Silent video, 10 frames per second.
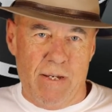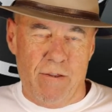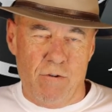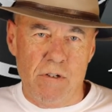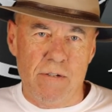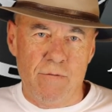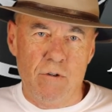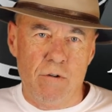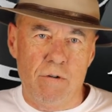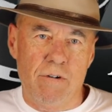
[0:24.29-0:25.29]
Those of
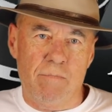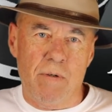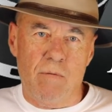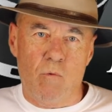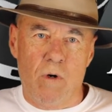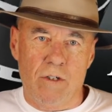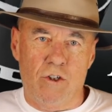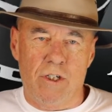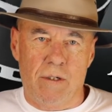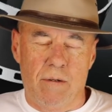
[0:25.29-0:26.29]
you who have been
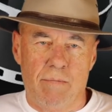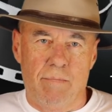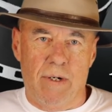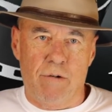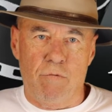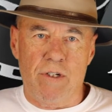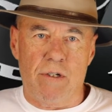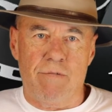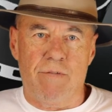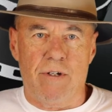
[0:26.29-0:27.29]
watching my
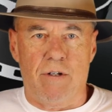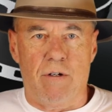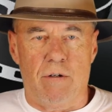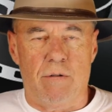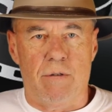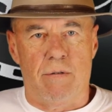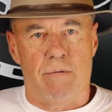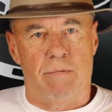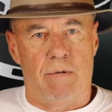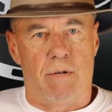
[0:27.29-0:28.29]
recent
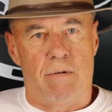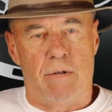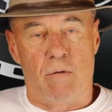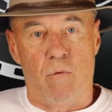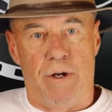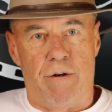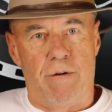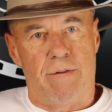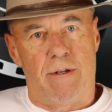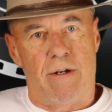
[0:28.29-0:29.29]
videos are
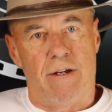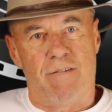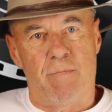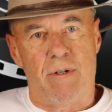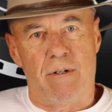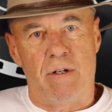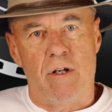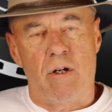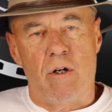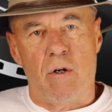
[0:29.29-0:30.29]
aware that I have been
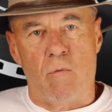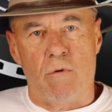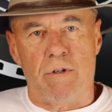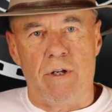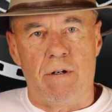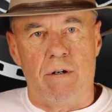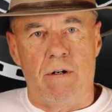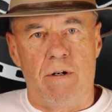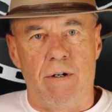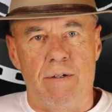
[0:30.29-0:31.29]
working
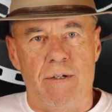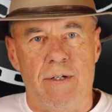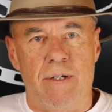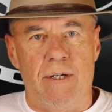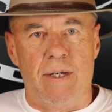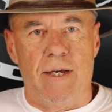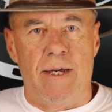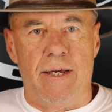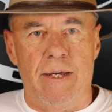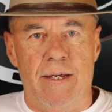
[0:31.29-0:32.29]
on
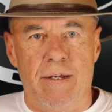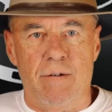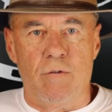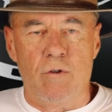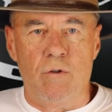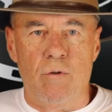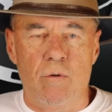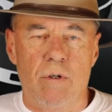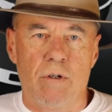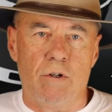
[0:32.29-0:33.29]
a
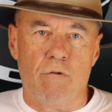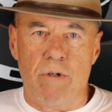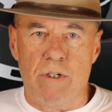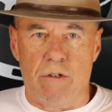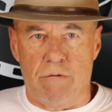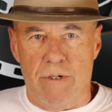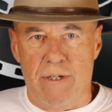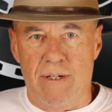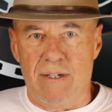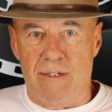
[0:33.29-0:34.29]
new green
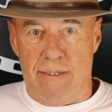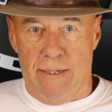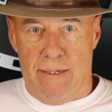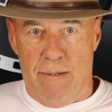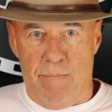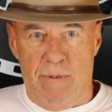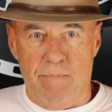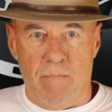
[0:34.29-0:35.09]
screen setup.